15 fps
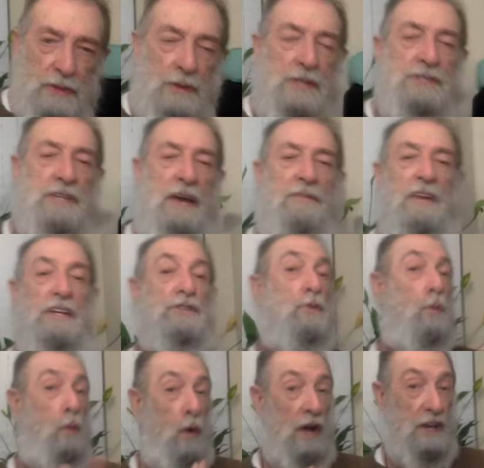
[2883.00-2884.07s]
thirty-seven is
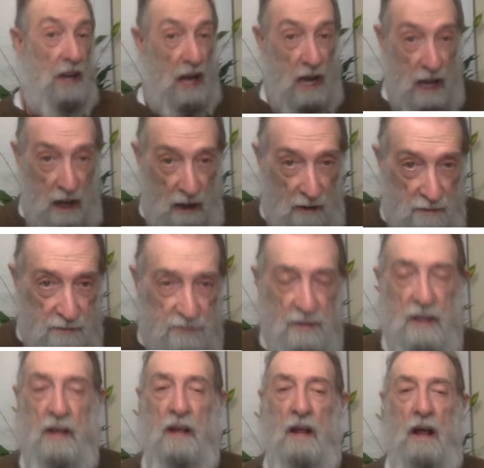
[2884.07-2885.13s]
one of
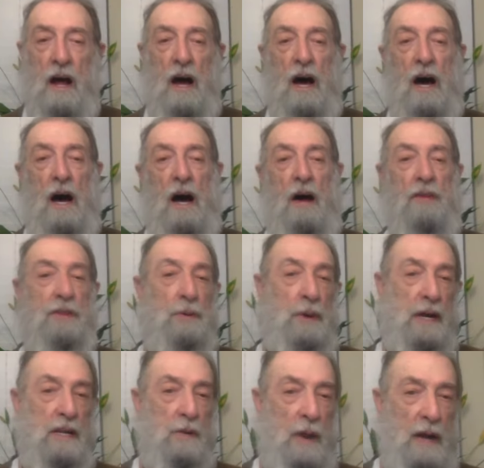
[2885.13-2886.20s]
Uh, the
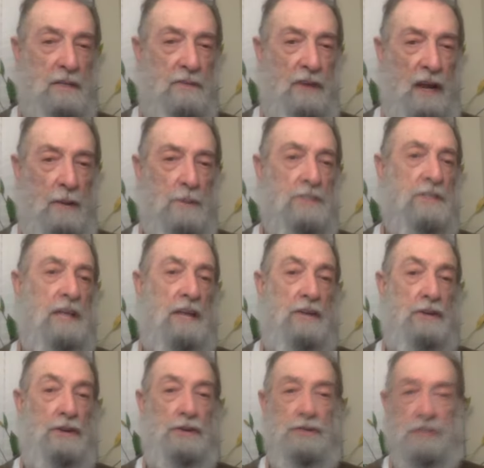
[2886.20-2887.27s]
radioactive elements they
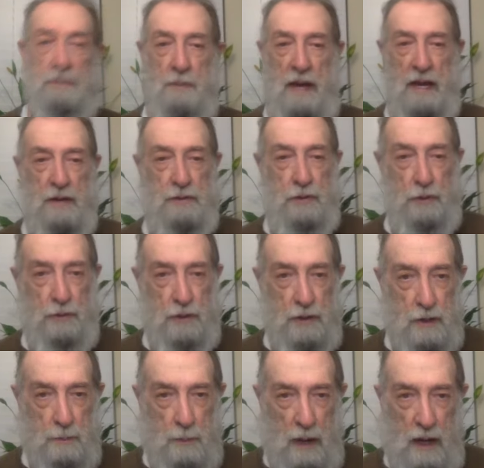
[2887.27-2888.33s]
use to make
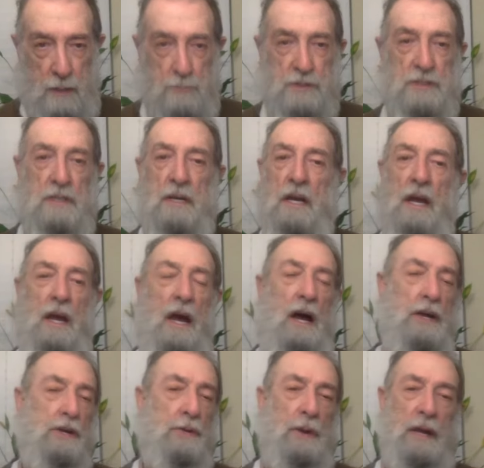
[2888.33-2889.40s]
nuclear bombs,
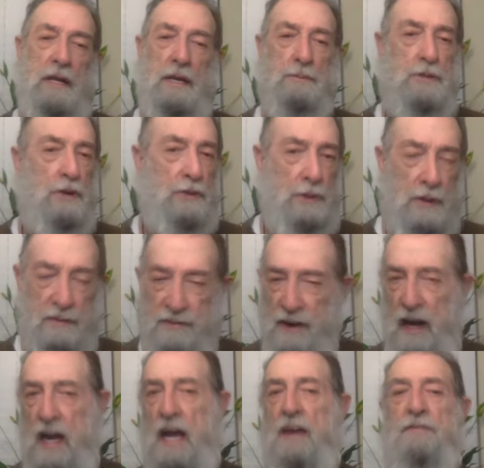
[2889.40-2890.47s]
uh, uranium two
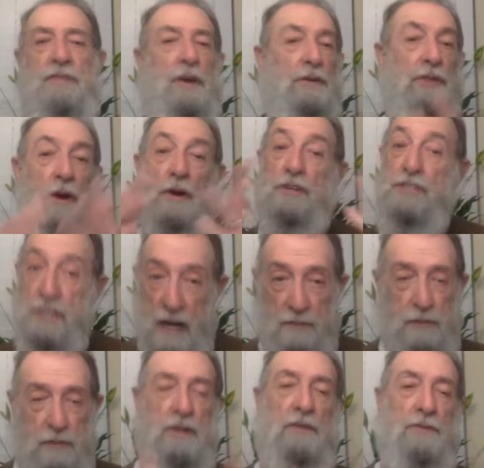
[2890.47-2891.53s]
thirty-five. There, there are
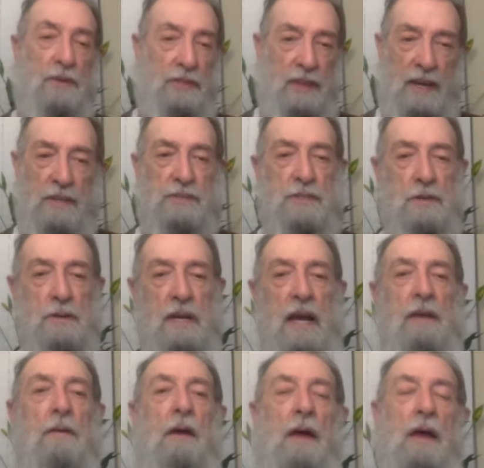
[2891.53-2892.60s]
several different things. Okay,